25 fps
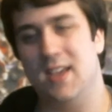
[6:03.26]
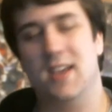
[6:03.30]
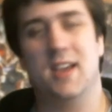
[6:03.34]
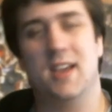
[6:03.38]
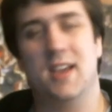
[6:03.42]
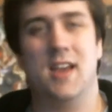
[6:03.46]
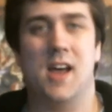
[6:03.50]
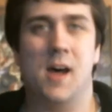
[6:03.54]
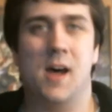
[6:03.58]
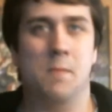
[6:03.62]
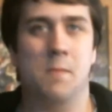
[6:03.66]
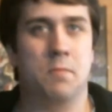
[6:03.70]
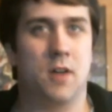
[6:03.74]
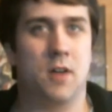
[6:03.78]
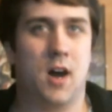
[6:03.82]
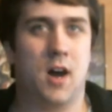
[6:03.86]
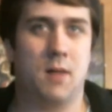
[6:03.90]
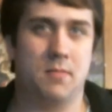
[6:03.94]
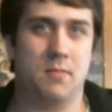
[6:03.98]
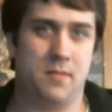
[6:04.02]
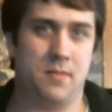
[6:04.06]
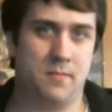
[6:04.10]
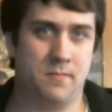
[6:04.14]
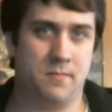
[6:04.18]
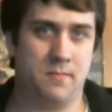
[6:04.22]
a
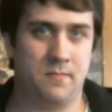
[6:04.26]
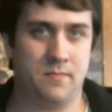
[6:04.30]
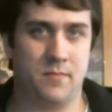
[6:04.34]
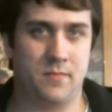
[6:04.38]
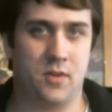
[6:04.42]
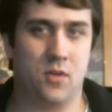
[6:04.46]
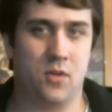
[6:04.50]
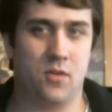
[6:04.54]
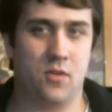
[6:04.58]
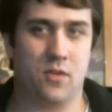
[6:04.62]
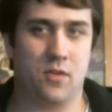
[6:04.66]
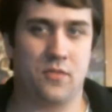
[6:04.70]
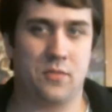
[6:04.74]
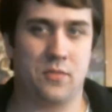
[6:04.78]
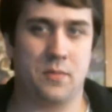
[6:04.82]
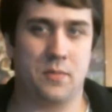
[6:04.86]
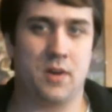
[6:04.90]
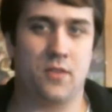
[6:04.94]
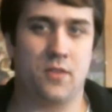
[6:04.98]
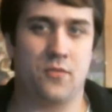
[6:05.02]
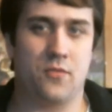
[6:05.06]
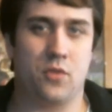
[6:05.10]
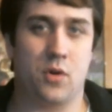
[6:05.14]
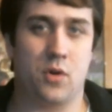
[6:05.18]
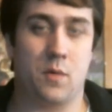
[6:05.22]
problem going from here
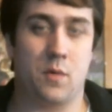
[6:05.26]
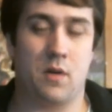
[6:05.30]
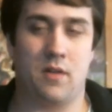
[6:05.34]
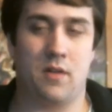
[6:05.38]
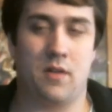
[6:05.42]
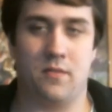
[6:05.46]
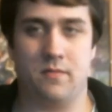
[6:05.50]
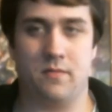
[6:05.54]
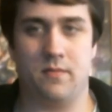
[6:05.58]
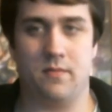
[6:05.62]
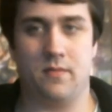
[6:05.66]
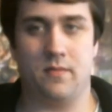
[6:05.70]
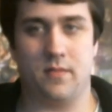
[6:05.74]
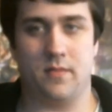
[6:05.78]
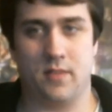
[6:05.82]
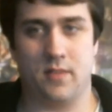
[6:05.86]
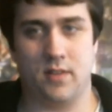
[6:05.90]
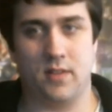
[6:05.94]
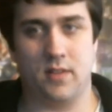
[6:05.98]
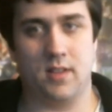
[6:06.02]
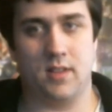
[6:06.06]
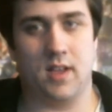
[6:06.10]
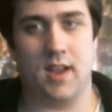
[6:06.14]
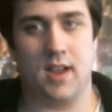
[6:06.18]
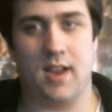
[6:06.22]
forward.
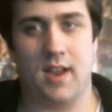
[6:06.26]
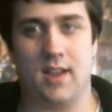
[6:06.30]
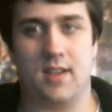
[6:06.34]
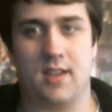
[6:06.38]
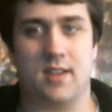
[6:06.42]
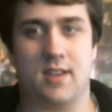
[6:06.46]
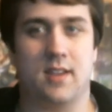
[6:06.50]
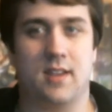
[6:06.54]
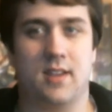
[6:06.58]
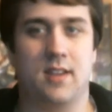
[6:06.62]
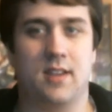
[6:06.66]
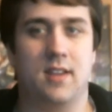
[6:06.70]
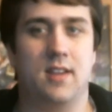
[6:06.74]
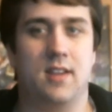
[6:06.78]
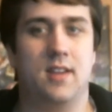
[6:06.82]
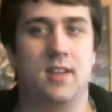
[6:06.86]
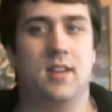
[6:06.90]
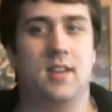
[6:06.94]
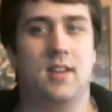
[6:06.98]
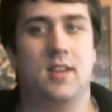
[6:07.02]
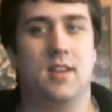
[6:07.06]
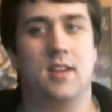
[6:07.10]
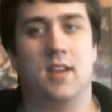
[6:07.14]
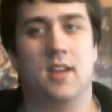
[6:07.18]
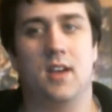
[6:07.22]
Like,
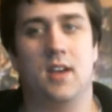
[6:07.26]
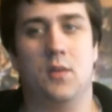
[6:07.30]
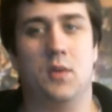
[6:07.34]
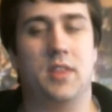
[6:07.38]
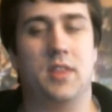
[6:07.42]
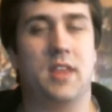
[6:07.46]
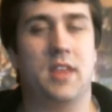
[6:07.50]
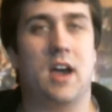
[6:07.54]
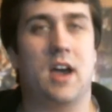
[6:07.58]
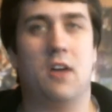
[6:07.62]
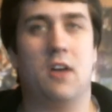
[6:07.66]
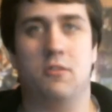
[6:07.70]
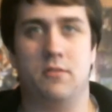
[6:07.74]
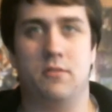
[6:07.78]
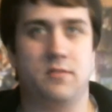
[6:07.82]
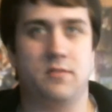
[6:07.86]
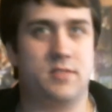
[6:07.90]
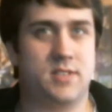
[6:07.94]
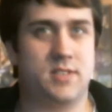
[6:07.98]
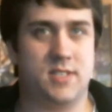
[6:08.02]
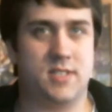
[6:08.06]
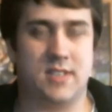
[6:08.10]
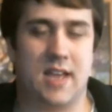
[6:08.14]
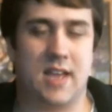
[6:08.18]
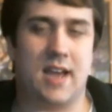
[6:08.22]
without
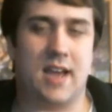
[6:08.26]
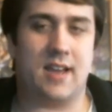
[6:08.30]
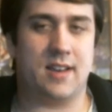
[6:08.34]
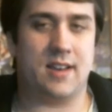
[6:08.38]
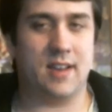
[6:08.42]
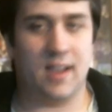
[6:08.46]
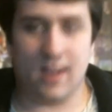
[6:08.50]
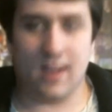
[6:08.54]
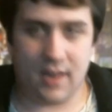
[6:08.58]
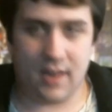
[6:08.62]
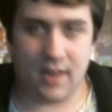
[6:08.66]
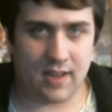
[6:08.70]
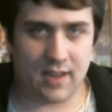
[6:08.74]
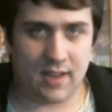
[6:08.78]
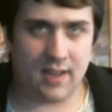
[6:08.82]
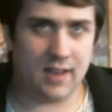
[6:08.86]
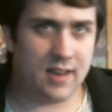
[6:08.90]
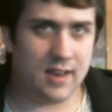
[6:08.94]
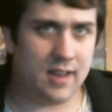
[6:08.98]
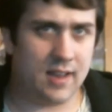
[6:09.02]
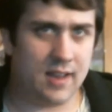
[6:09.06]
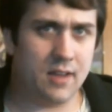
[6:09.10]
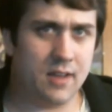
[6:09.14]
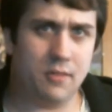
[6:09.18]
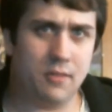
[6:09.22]
stagnating it
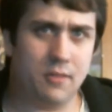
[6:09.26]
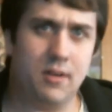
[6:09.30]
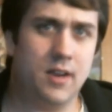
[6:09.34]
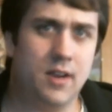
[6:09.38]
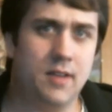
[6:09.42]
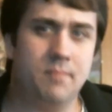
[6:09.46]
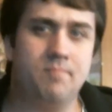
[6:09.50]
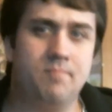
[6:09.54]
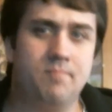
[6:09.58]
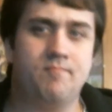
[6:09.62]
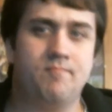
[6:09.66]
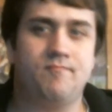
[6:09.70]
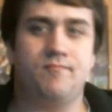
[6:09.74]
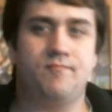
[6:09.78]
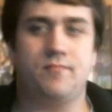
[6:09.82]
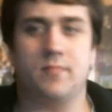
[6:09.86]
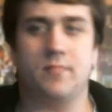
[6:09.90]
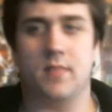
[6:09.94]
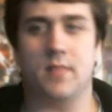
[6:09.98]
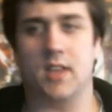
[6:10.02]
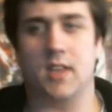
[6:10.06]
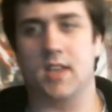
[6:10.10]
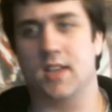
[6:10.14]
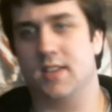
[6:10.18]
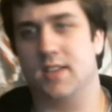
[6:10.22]
anyway,
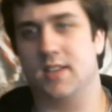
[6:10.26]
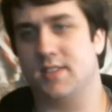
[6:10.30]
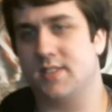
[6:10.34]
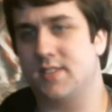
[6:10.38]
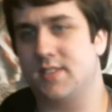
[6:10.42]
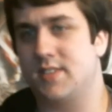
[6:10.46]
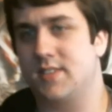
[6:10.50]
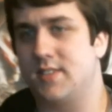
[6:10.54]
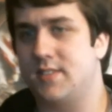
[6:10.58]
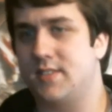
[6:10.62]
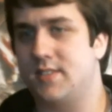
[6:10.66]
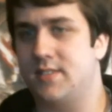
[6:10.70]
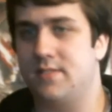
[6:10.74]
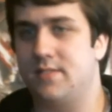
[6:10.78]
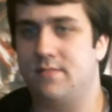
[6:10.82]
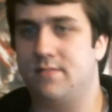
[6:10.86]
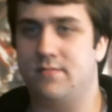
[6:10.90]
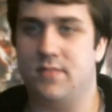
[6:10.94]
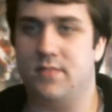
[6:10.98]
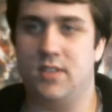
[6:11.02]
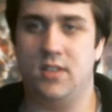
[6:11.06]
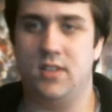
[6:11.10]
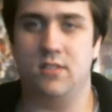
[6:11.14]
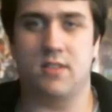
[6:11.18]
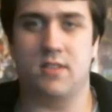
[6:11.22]
because
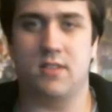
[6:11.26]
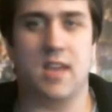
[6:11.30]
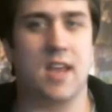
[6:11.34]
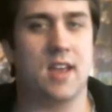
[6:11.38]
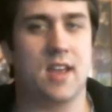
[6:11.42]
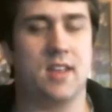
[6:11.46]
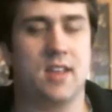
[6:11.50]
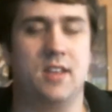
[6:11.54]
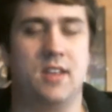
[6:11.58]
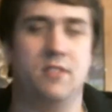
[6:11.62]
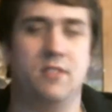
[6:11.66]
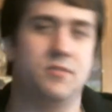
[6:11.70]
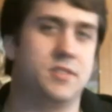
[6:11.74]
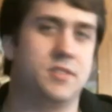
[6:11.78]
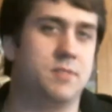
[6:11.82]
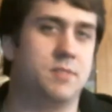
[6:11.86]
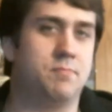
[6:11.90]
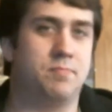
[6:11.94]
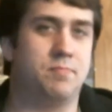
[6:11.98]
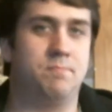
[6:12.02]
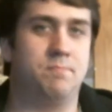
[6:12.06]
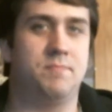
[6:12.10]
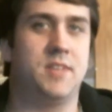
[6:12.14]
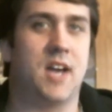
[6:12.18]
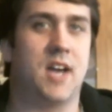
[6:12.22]
you can't use the
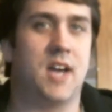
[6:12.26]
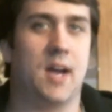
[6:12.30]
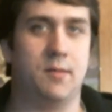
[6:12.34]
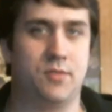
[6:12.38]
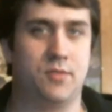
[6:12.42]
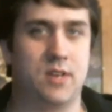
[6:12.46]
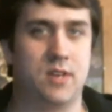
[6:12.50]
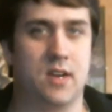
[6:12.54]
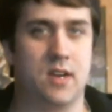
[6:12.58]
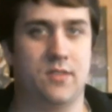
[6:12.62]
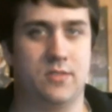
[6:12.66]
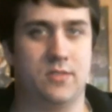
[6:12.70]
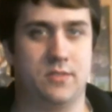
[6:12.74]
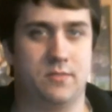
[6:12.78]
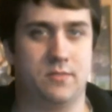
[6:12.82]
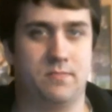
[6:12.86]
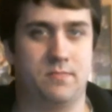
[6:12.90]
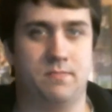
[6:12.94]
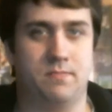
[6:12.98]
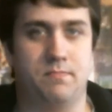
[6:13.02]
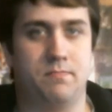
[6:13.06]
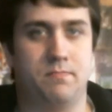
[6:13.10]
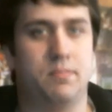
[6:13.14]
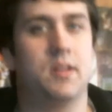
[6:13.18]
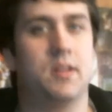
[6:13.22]
time travel
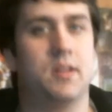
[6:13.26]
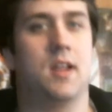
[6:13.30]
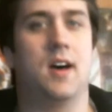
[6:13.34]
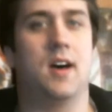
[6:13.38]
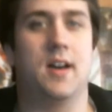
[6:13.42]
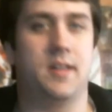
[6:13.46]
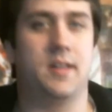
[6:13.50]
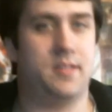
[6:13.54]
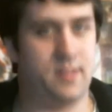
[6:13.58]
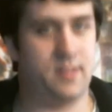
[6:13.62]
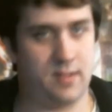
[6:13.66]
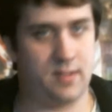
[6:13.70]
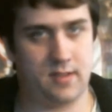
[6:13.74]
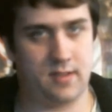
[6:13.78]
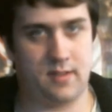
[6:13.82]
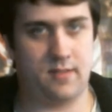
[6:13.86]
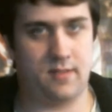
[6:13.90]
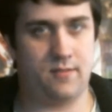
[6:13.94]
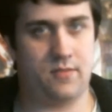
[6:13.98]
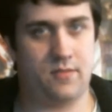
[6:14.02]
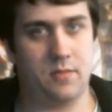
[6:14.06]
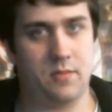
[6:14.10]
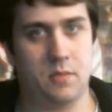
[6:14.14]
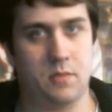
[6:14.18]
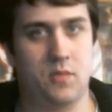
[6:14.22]
plot thing
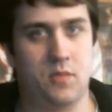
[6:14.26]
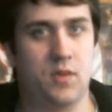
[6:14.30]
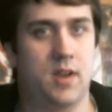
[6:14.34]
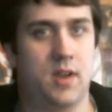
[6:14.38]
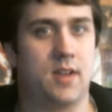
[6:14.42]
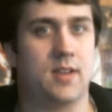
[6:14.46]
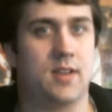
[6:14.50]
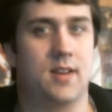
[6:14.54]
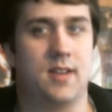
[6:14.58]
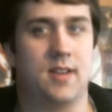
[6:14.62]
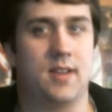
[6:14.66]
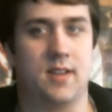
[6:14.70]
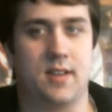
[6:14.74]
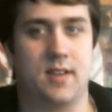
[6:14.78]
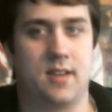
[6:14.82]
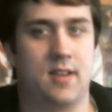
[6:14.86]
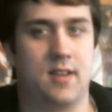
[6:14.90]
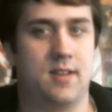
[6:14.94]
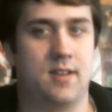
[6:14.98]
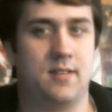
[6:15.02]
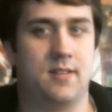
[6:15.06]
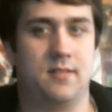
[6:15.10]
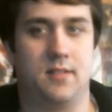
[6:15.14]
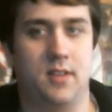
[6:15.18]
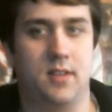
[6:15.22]
from Awakening
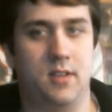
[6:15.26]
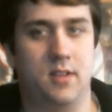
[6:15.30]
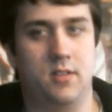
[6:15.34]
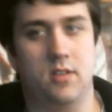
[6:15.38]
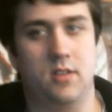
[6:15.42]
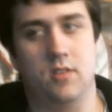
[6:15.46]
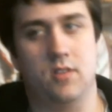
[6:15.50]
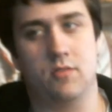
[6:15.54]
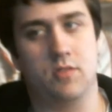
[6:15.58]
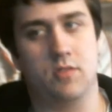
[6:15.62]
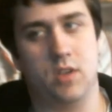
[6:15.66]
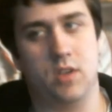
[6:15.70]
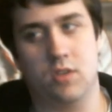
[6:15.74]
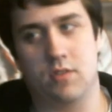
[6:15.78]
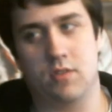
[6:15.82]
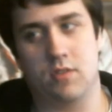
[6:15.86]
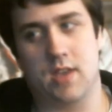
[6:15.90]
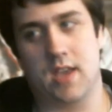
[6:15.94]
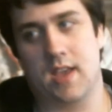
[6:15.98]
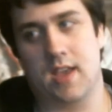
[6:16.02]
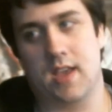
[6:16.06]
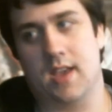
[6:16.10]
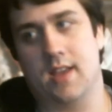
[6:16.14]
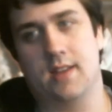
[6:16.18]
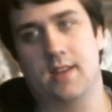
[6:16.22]
again. You
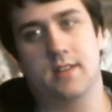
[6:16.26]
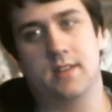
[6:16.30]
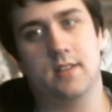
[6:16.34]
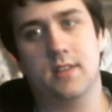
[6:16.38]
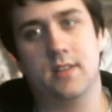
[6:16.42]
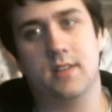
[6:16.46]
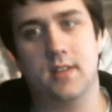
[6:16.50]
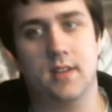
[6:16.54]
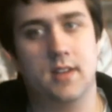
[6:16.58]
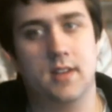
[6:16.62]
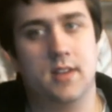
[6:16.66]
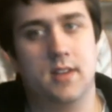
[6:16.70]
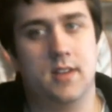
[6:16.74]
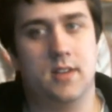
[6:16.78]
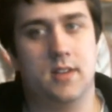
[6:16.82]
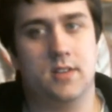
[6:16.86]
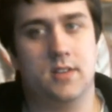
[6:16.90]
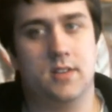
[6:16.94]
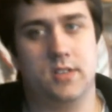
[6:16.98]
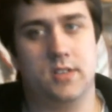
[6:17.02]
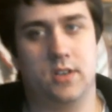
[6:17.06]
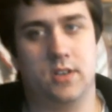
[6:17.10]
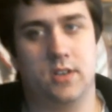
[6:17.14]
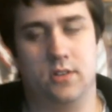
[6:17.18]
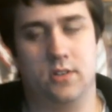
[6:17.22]
can't.
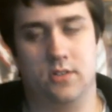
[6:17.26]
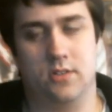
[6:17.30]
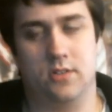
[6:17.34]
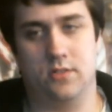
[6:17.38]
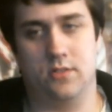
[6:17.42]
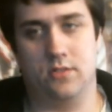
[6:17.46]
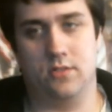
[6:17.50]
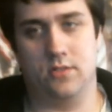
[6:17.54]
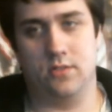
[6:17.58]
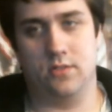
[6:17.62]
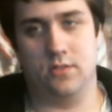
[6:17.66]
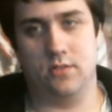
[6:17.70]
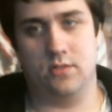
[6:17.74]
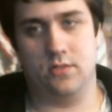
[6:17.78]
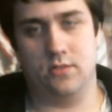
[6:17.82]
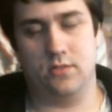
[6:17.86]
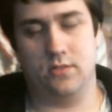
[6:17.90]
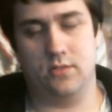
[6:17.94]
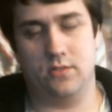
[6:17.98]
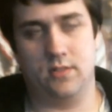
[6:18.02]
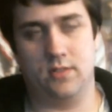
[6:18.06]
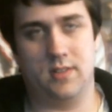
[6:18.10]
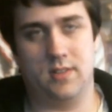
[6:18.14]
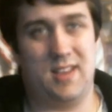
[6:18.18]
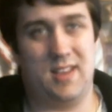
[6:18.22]
So,
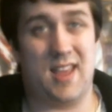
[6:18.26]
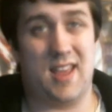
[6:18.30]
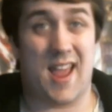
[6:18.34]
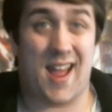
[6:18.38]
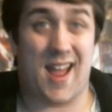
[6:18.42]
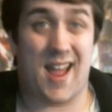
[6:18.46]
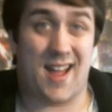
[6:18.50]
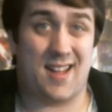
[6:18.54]
yeah.